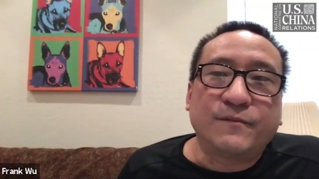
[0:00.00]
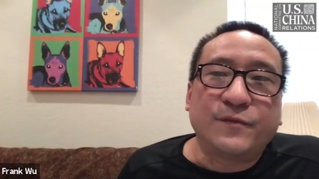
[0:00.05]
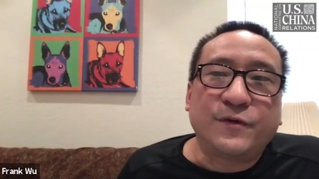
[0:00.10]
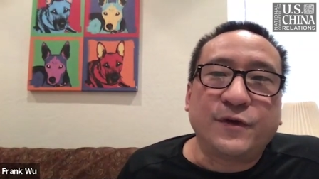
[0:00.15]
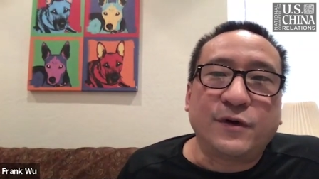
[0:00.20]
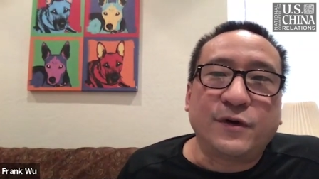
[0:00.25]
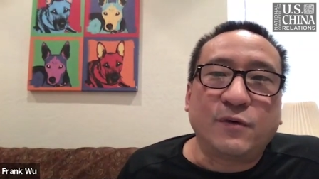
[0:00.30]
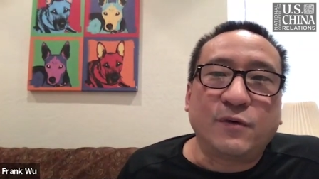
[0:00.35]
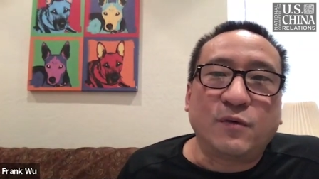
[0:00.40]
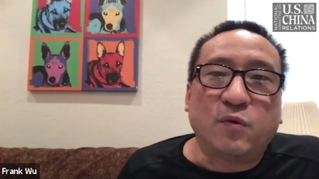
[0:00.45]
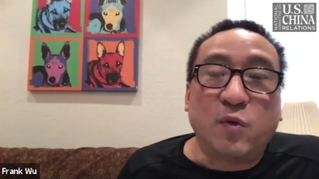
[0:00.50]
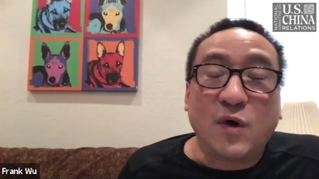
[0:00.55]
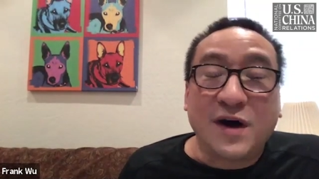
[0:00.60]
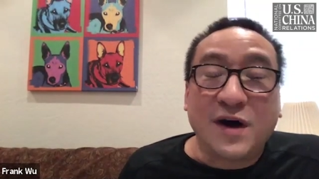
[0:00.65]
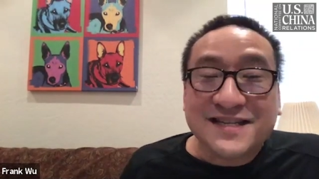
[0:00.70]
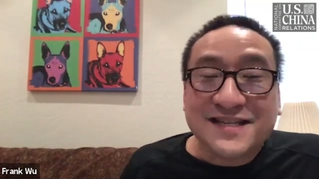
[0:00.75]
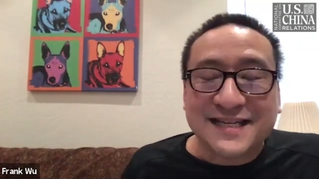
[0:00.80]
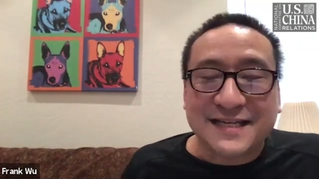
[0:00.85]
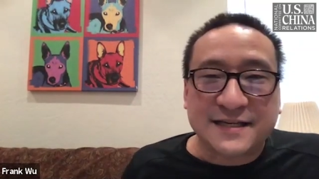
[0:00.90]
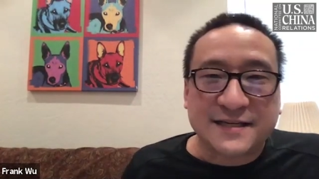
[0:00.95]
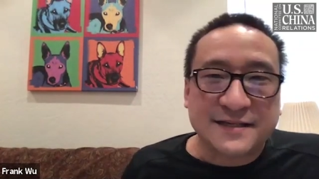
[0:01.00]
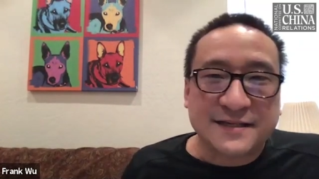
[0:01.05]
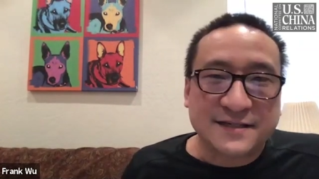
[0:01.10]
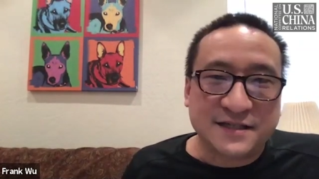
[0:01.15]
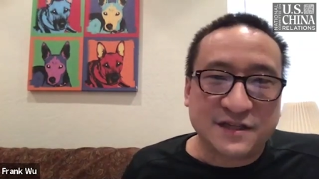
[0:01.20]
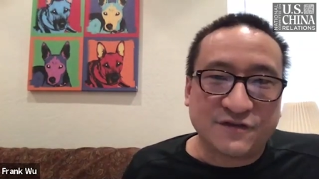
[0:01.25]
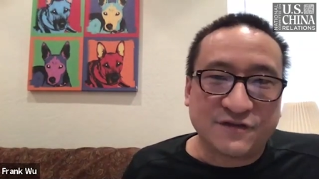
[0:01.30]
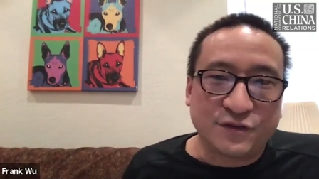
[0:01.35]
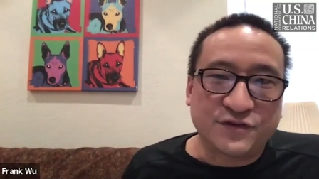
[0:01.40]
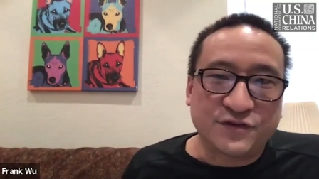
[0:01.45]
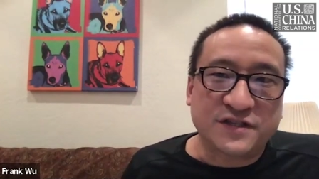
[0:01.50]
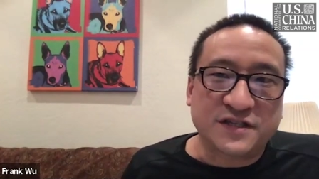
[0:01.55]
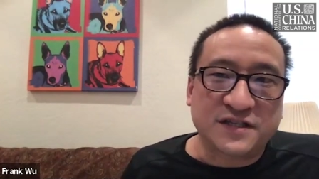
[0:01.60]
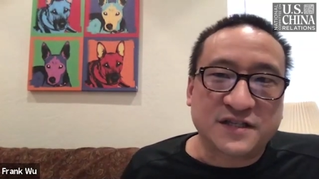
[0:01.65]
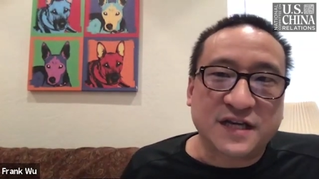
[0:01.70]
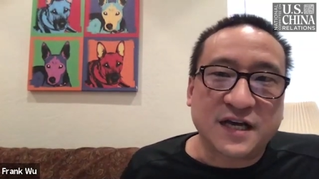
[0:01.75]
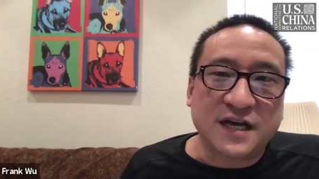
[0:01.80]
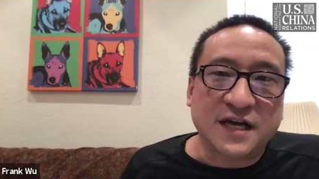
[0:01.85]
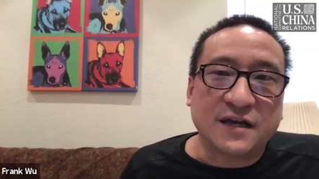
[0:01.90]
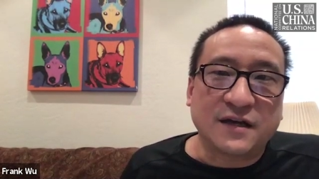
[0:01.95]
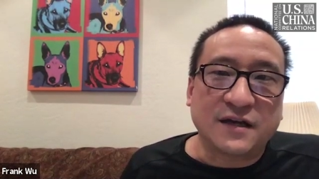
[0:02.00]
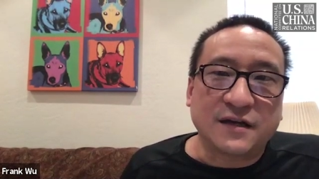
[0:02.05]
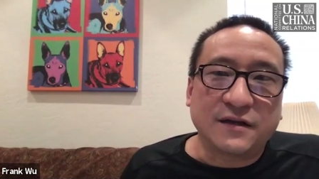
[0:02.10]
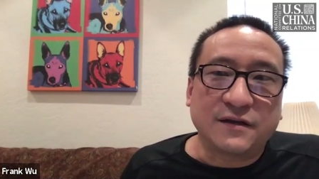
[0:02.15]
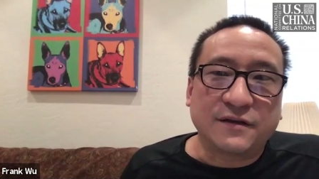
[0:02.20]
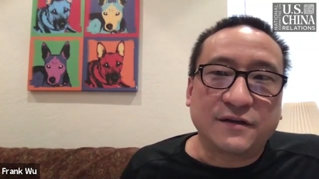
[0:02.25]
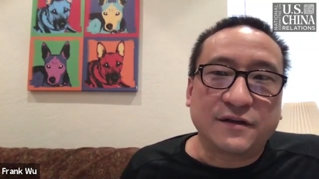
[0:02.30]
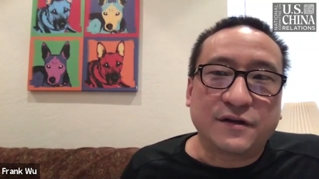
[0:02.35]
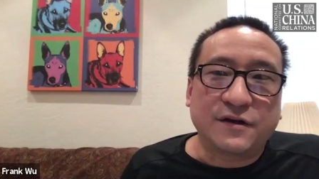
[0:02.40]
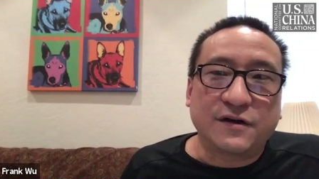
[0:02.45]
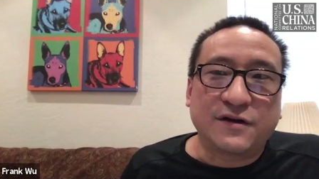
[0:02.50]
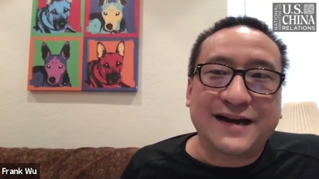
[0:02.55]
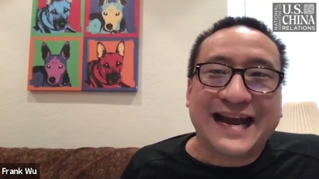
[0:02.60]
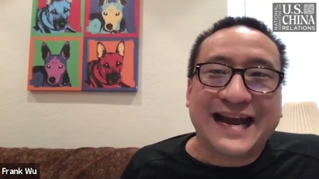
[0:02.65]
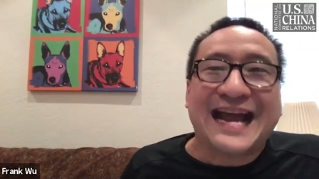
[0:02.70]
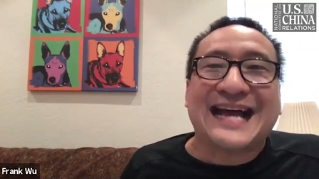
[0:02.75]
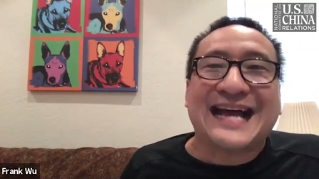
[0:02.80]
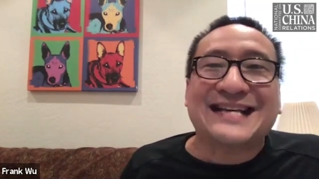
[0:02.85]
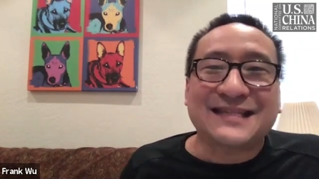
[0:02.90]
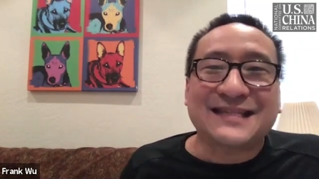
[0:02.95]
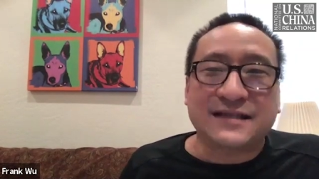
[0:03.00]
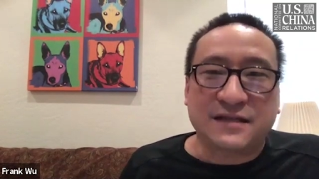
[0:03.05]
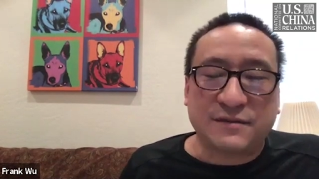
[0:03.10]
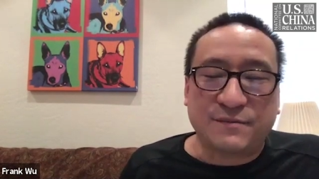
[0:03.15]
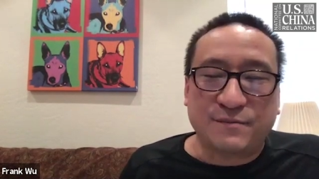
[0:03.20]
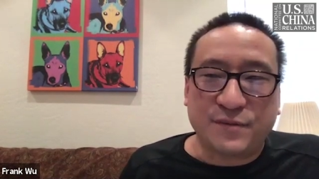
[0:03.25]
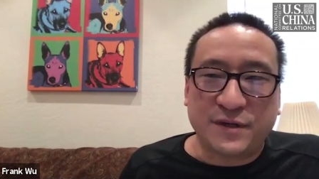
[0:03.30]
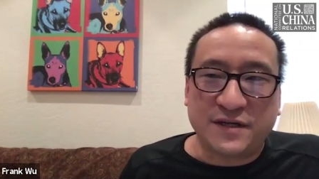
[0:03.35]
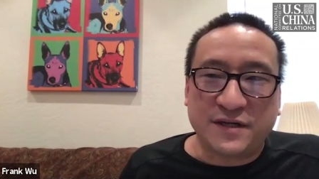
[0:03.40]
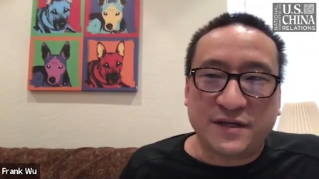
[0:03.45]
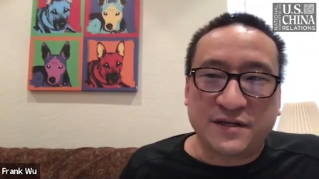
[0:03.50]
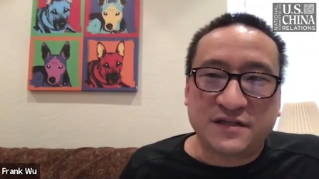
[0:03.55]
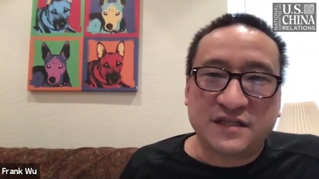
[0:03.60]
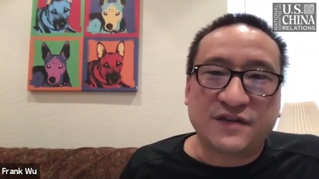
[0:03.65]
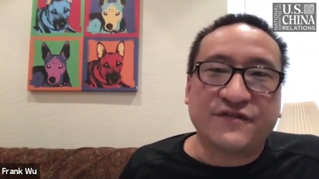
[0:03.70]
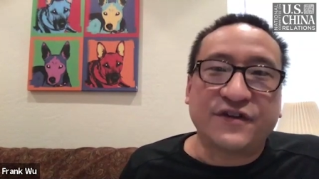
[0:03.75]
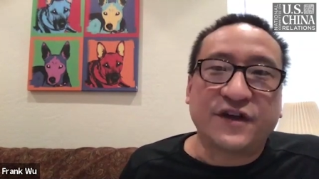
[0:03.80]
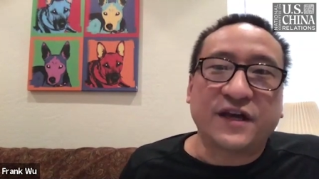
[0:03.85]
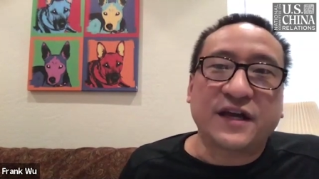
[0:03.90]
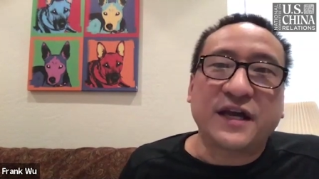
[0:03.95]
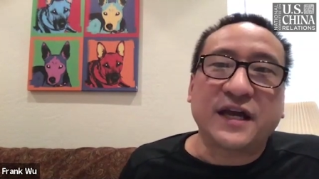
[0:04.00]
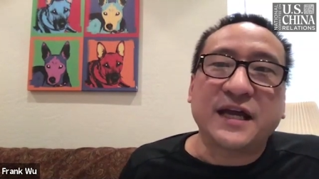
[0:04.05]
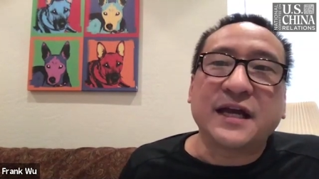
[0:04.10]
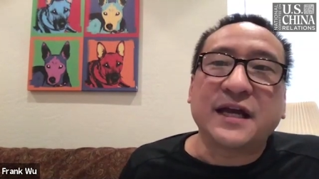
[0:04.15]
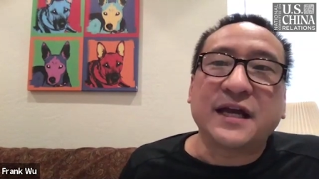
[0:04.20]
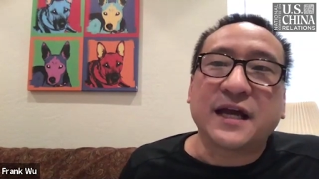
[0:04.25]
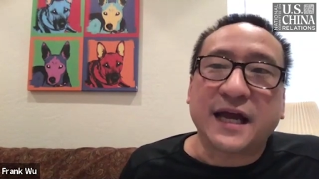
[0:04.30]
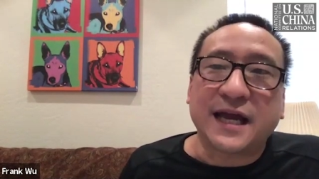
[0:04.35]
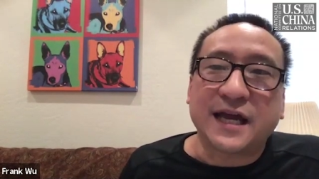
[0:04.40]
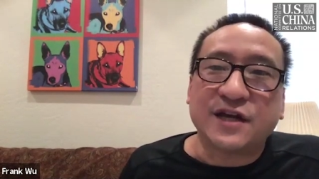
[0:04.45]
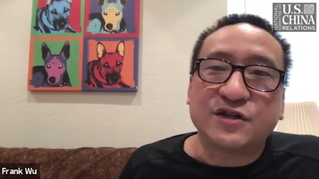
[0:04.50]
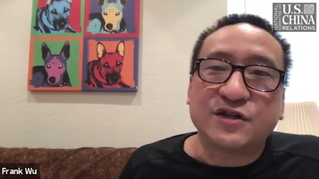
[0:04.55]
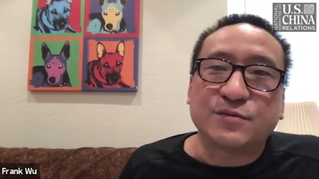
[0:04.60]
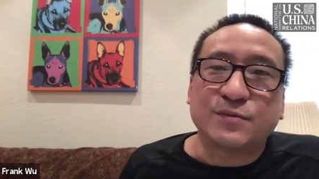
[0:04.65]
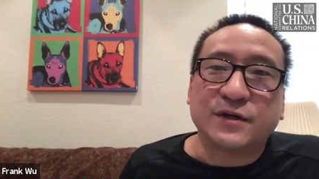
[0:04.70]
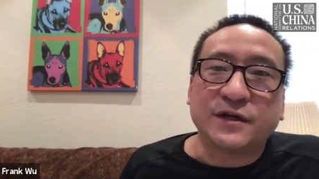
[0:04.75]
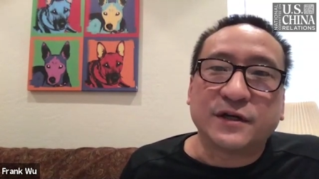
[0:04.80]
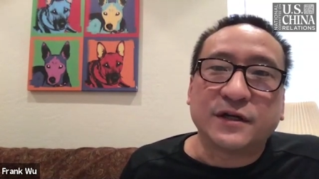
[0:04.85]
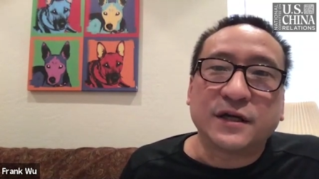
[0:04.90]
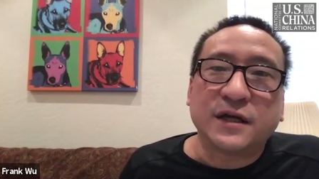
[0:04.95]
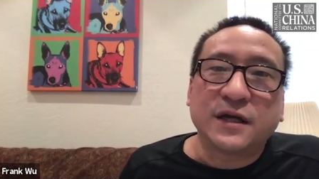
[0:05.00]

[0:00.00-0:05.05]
there wasn't civil society, there hasn't been civic engagement,